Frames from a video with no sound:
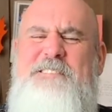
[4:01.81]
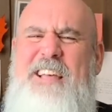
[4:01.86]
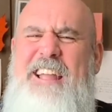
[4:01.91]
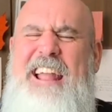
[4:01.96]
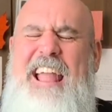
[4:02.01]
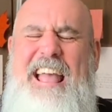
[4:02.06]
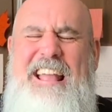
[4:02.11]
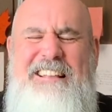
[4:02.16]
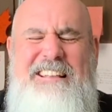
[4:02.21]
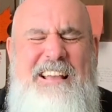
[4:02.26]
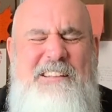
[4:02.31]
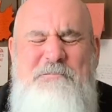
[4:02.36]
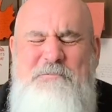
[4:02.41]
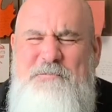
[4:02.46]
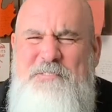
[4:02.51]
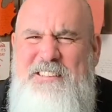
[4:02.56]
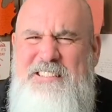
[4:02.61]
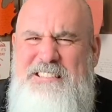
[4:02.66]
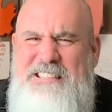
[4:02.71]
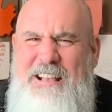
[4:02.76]
Like, I, I know
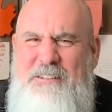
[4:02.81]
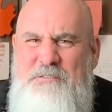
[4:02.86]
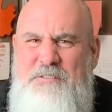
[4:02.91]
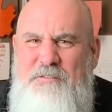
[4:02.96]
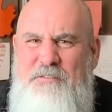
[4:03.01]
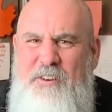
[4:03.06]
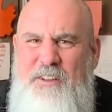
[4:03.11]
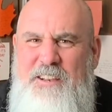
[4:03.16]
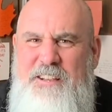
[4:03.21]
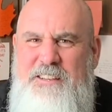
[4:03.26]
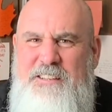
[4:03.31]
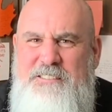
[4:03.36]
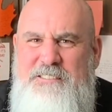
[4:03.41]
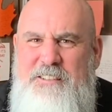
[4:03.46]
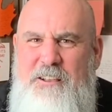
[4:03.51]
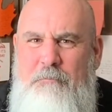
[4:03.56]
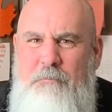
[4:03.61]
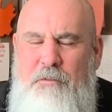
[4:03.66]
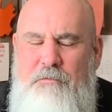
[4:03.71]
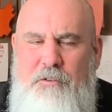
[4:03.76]
this sounds funny to
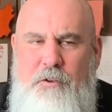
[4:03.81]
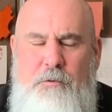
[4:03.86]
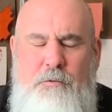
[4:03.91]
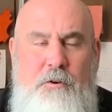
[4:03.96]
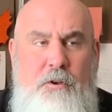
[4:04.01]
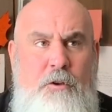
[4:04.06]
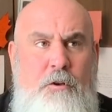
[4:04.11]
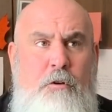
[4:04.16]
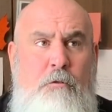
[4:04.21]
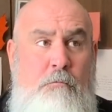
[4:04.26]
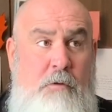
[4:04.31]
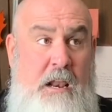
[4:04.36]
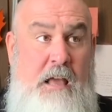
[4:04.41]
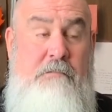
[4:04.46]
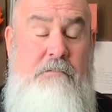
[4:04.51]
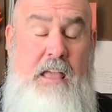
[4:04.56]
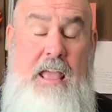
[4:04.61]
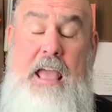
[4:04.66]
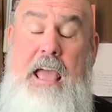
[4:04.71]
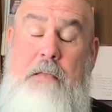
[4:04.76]
some of you, but I've
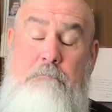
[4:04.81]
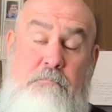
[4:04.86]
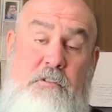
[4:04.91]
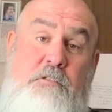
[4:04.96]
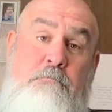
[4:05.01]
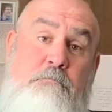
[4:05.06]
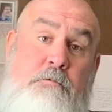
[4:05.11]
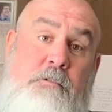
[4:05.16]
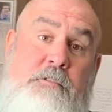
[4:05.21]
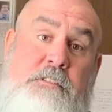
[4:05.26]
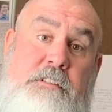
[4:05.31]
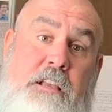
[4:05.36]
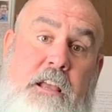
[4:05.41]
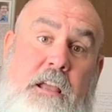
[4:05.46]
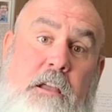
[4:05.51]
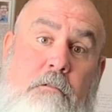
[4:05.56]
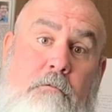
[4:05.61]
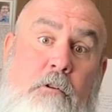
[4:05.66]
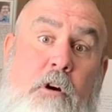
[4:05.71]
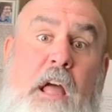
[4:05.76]
had people
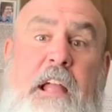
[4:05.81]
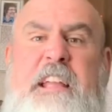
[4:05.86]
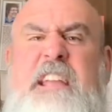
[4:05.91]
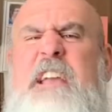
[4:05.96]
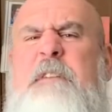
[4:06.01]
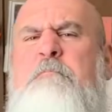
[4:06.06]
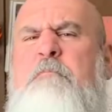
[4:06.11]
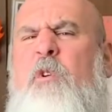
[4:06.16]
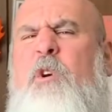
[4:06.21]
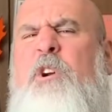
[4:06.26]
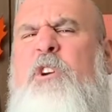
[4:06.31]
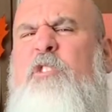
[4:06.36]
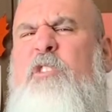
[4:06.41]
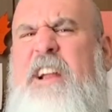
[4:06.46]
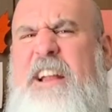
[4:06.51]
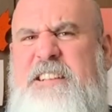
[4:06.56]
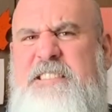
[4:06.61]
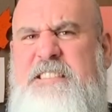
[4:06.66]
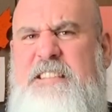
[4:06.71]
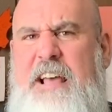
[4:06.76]
say, well, I get more
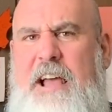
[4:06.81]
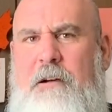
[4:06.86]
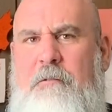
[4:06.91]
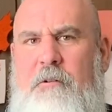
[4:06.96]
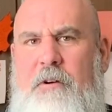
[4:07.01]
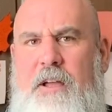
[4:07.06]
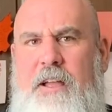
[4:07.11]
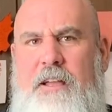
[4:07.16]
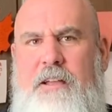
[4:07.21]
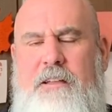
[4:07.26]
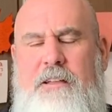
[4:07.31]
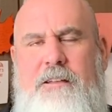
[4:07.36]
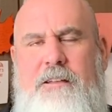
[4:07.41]
grace that way.